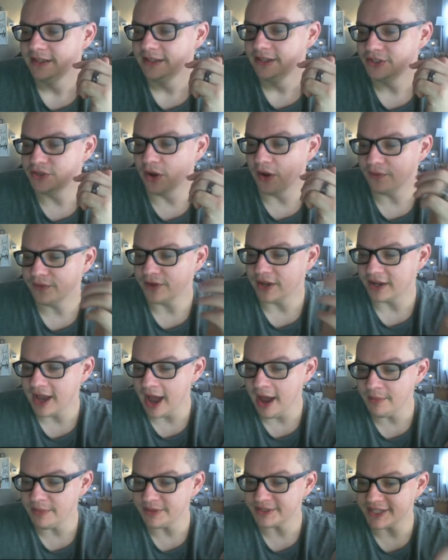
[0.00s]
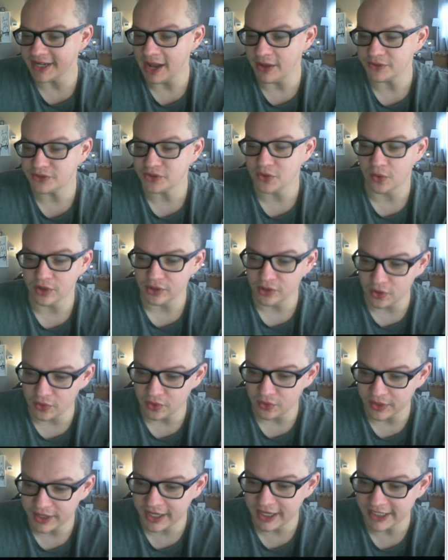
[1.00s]
So, if Kakambas can outscore
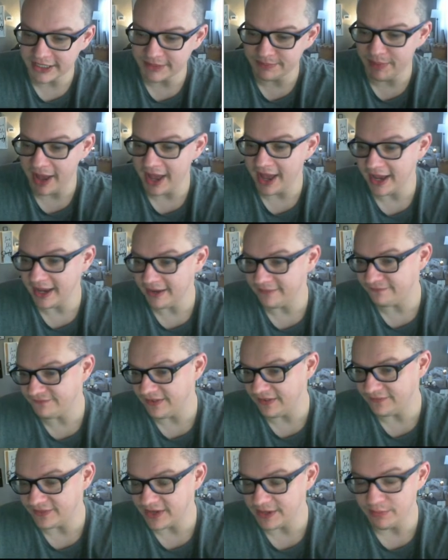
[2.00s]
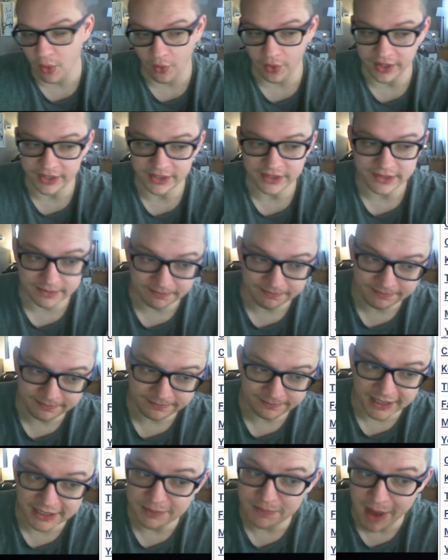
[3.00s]
Cloacal Kiss by 50 points,
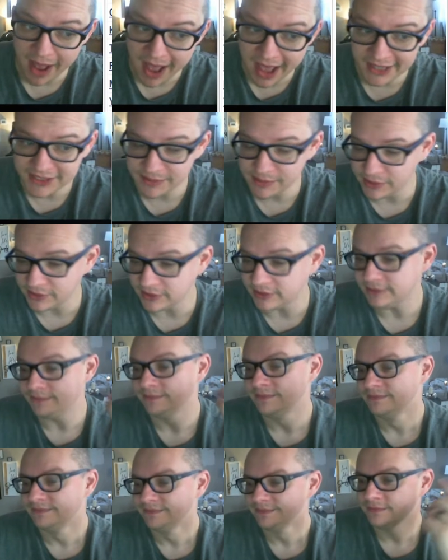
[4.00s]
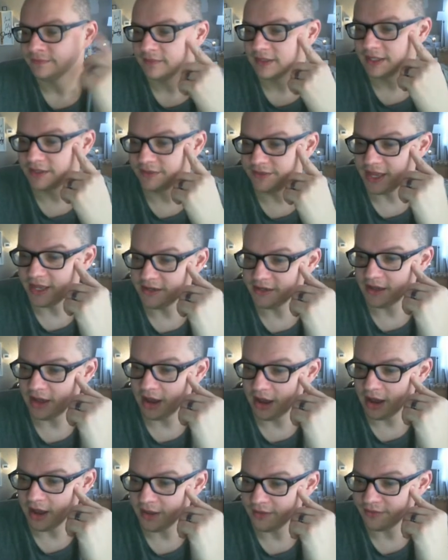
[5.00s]
it's possible, then
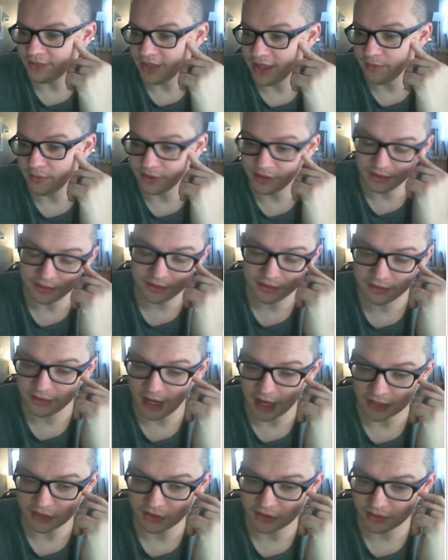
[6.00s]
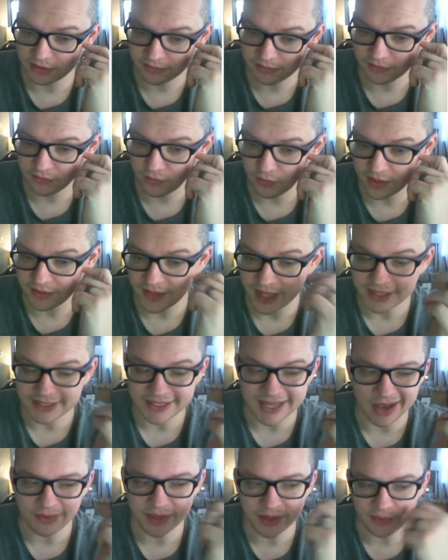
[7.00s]
they would actually win. That's
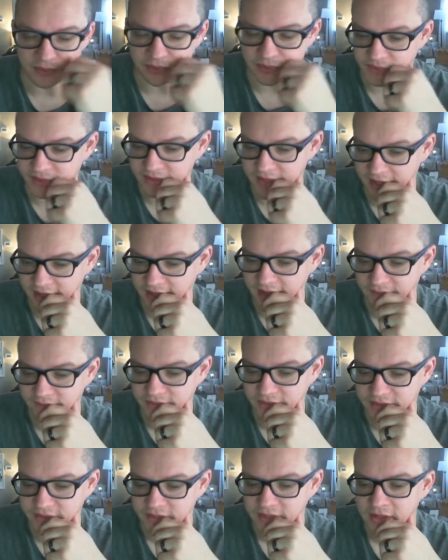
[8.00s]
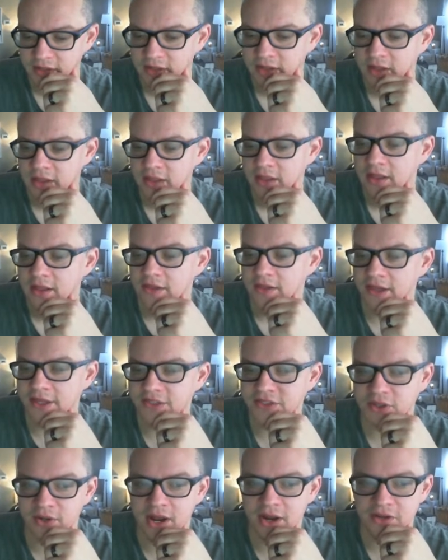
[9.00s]
how they would win that conference.
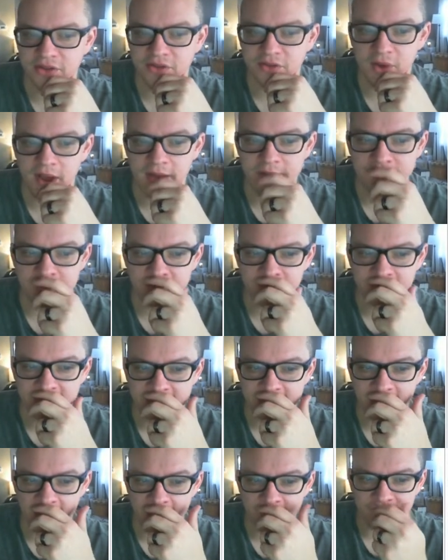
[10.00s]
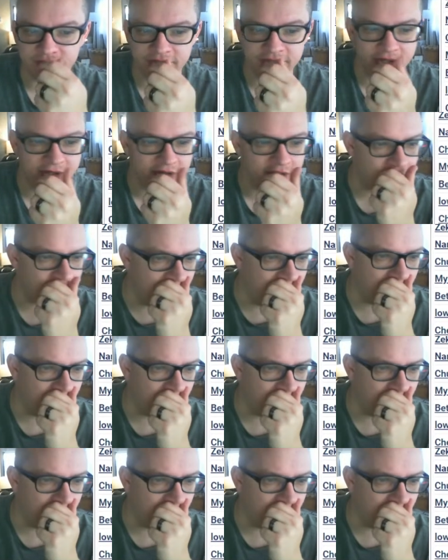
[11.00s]
Let's go down to the Ron Burgundy Conference here.